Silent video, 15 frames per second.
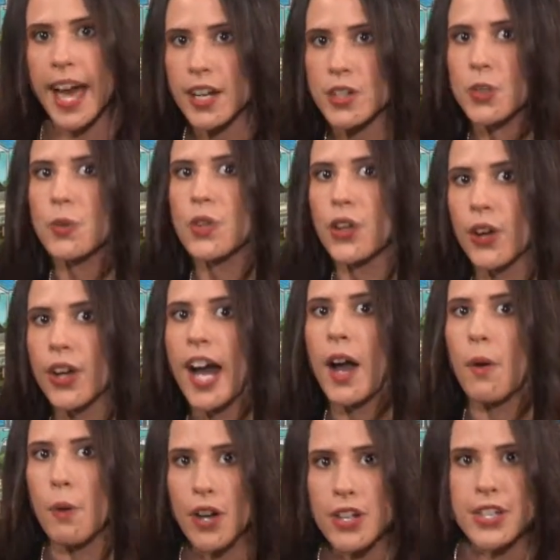actual
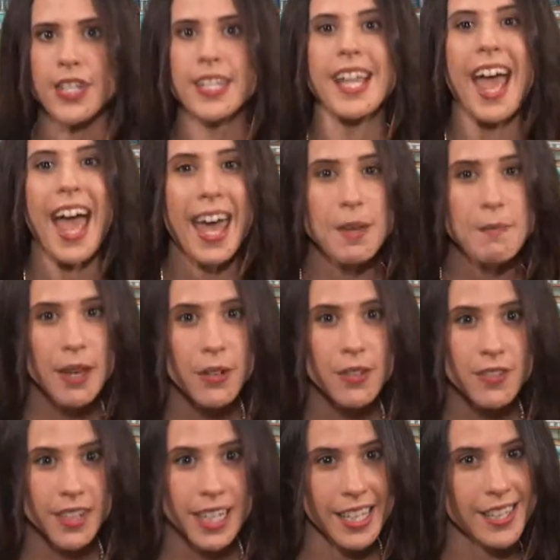yokai watches and
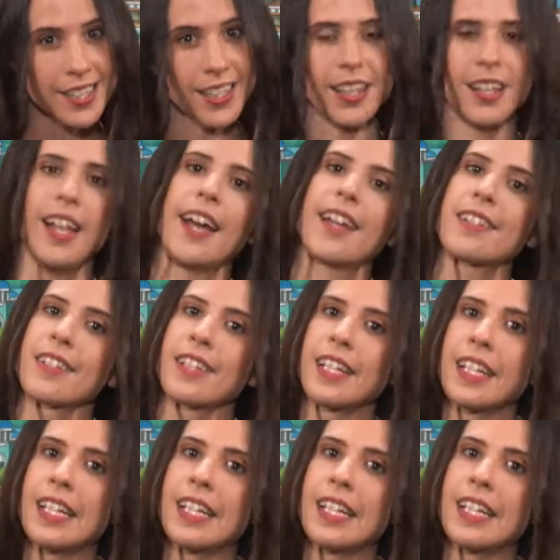medals for kids to collect.